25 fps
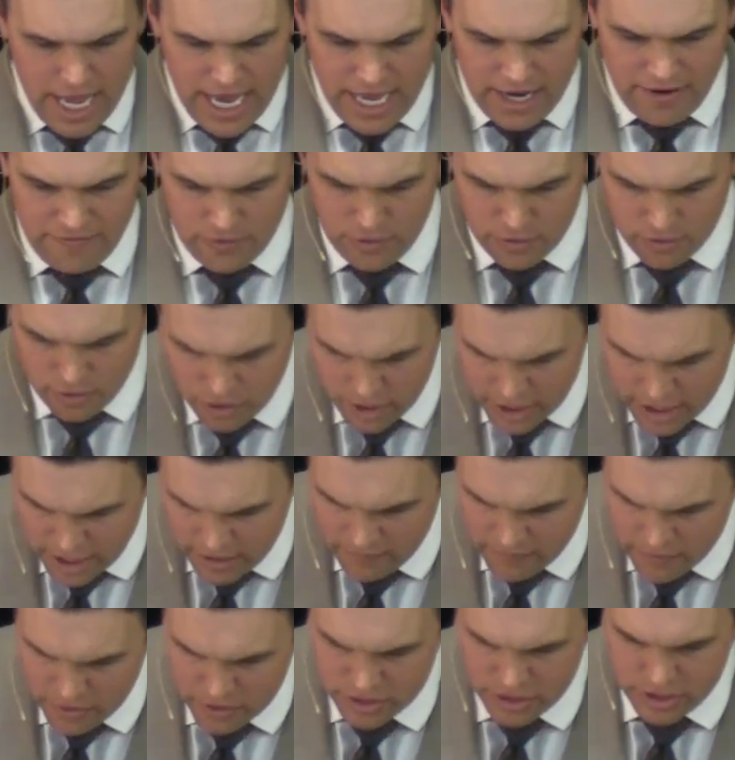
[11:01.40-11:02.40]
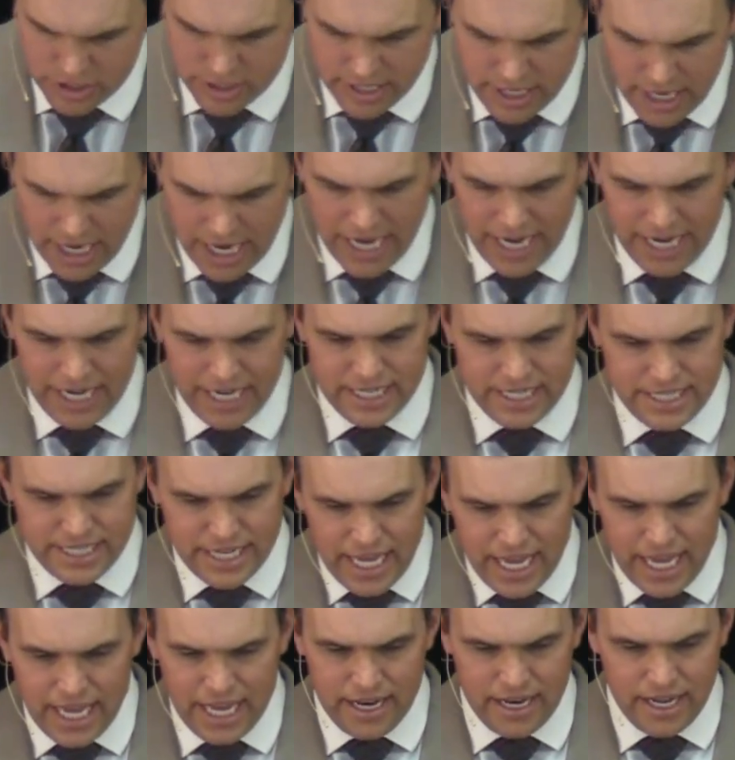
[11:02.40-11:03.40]
And if you look at verses 9 and
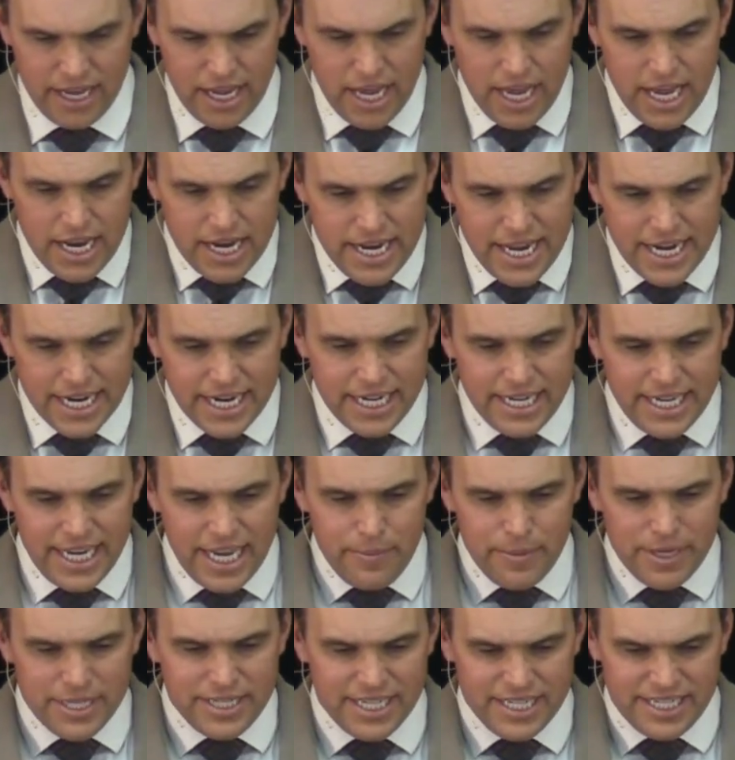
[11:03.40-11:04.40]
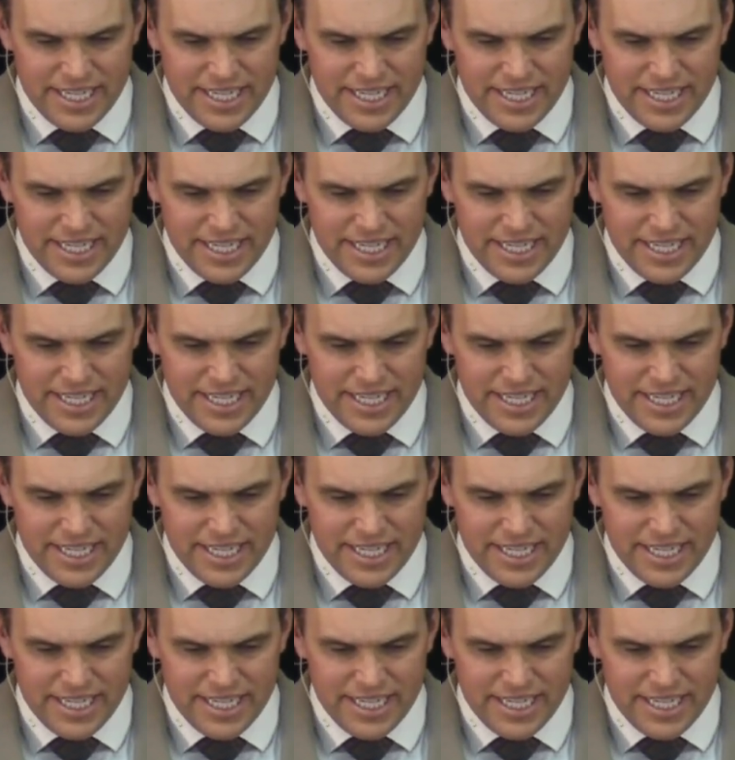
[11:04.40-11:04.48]
10, Nicodemus is